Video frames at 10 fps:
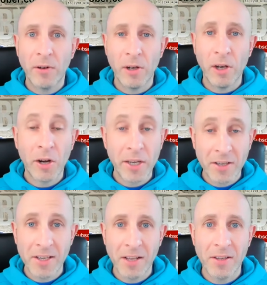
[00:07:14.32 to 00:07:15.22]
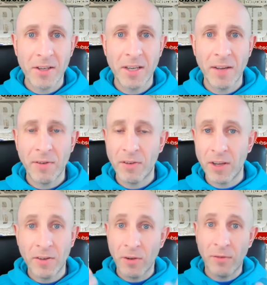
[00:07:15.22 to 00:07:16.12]
light
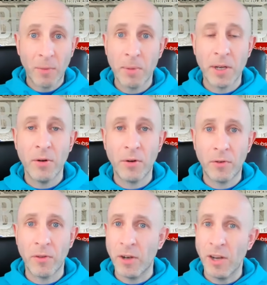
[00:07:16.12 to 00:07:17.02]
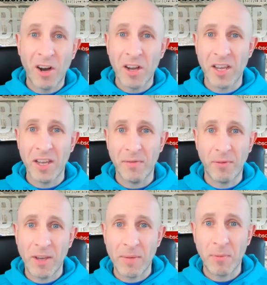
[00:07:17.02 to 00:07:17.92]
sensitivity. So if somebody looks at the light, it
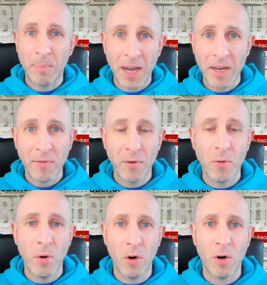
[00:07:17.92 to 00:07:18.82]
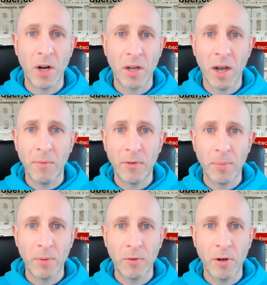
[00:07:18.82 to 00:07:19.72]
seems painful or
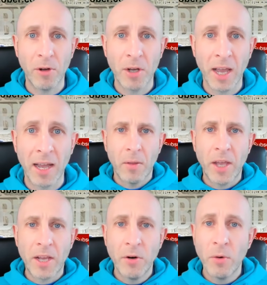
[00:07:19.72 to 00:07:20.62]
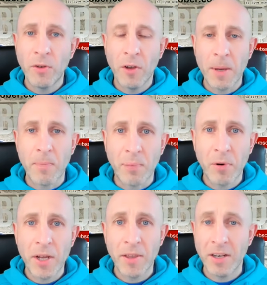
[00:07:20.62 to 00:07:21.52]
uncomfortable to look at. There can also be
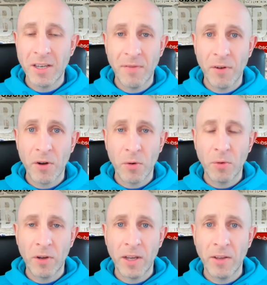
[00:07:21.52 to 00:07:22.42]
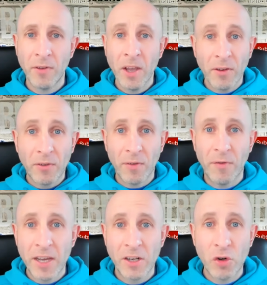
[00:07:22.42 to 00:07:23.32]
breathing difficulties,
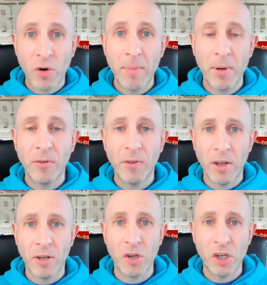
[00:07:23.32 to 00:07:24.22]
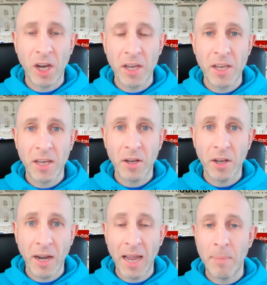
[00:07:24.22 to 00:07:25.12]
severe tremors and shaking
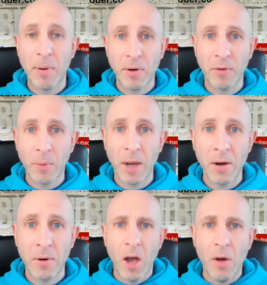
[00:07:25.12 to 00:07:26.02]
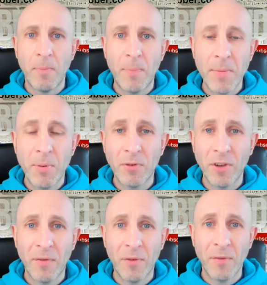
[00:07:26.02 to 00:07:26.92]
can happen as well. And people
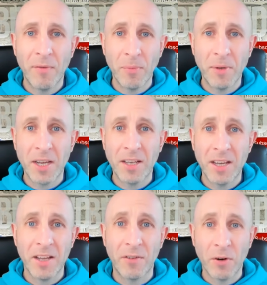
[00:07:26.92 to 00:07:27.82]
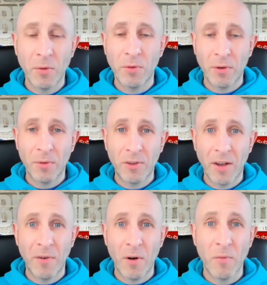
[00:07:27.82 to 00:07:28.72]
suffering from DTs can also
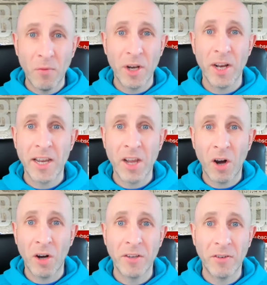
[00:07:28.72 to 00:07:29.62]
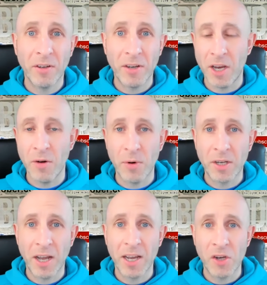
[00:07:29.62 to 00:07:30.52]
suffer really heightened
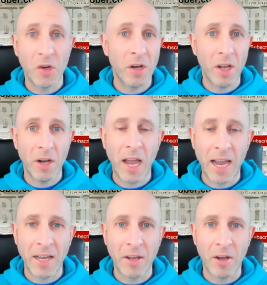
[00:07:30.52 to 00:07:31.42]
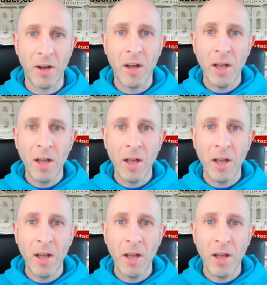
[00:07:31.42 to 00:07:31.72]
irritation and anger,